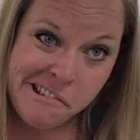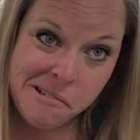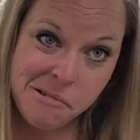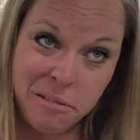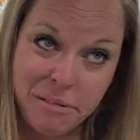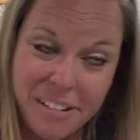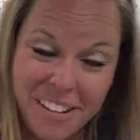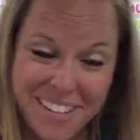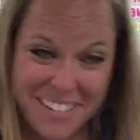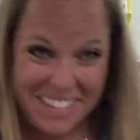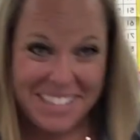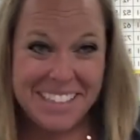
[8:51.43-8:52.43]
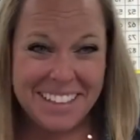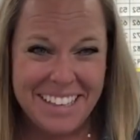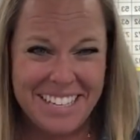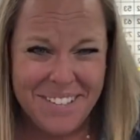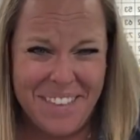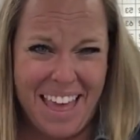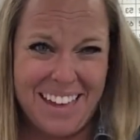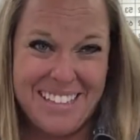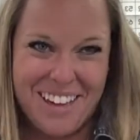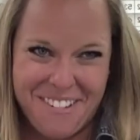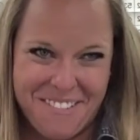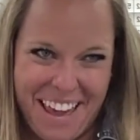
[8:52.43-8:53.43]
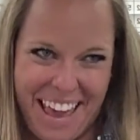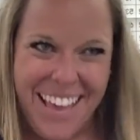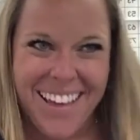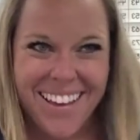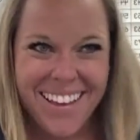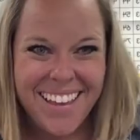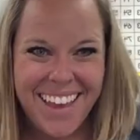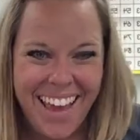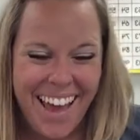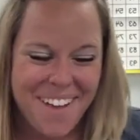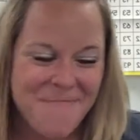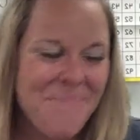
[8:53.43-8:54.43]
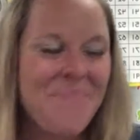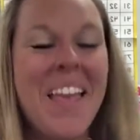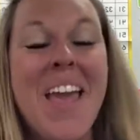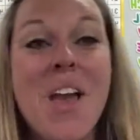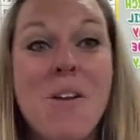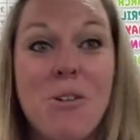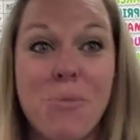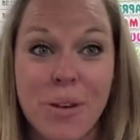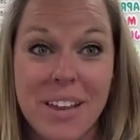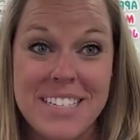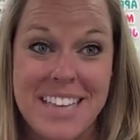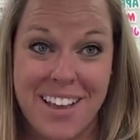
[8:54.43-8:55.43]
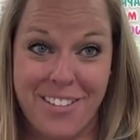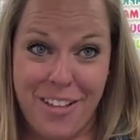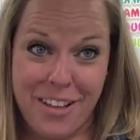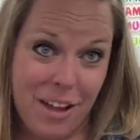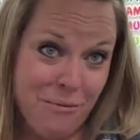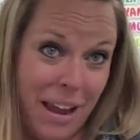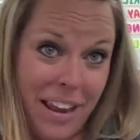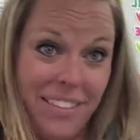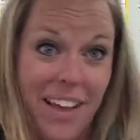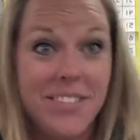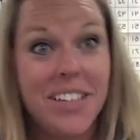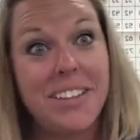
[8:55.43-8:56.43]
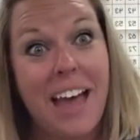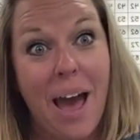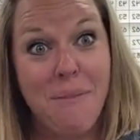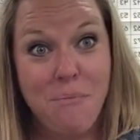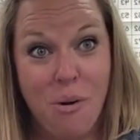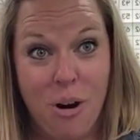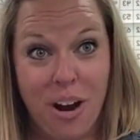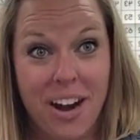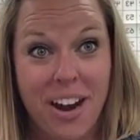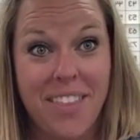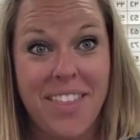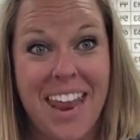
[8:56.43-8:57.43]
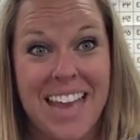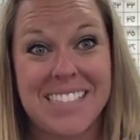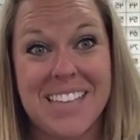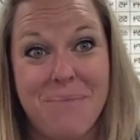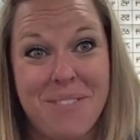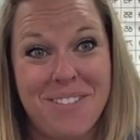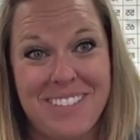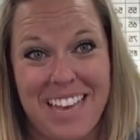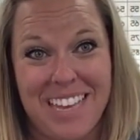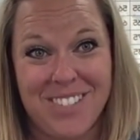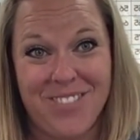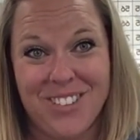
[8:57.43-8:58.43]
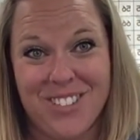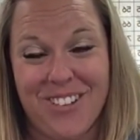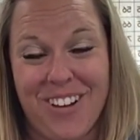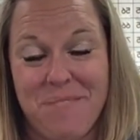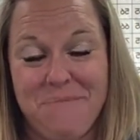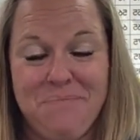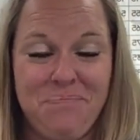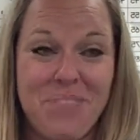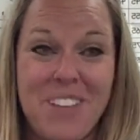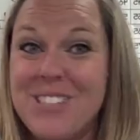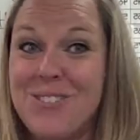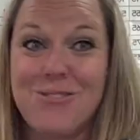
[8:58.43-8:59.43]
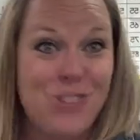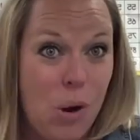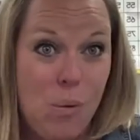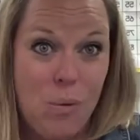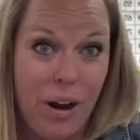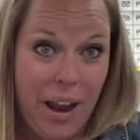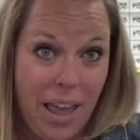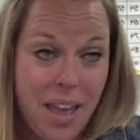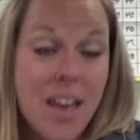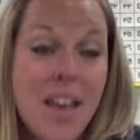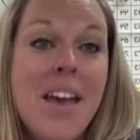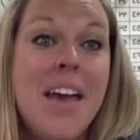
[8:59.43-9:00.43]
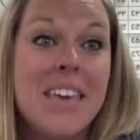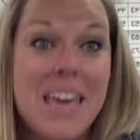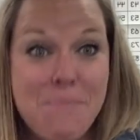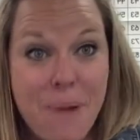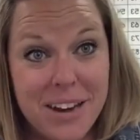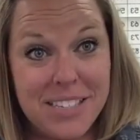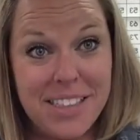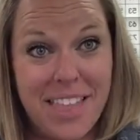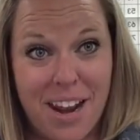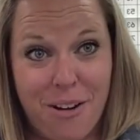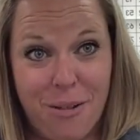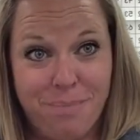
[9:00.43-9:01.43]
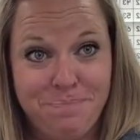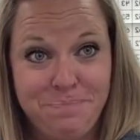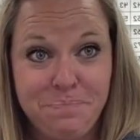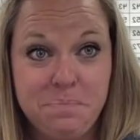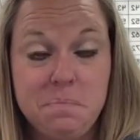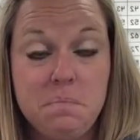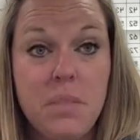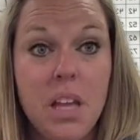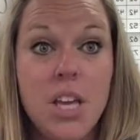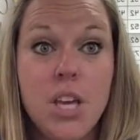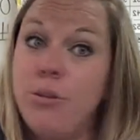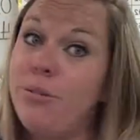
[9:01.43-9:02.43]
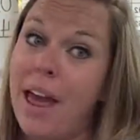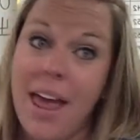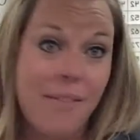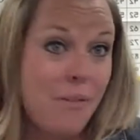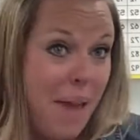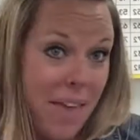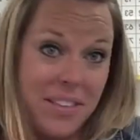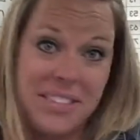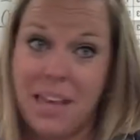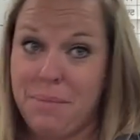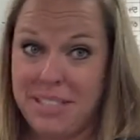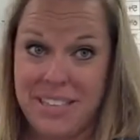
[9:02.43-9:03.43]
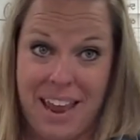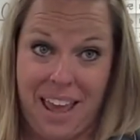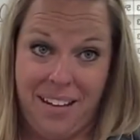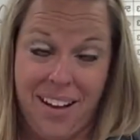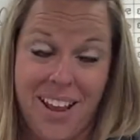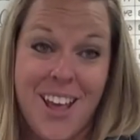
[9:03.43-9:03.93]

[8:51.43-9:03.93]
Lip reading: Ooh, we look a little silly doing that, don't we? Yeah. Well, we're going to take a look at right and left a lot more in the next couple of days, first grade. So don't worry. Keep practicing that at home. You do not have a math assignment tonight.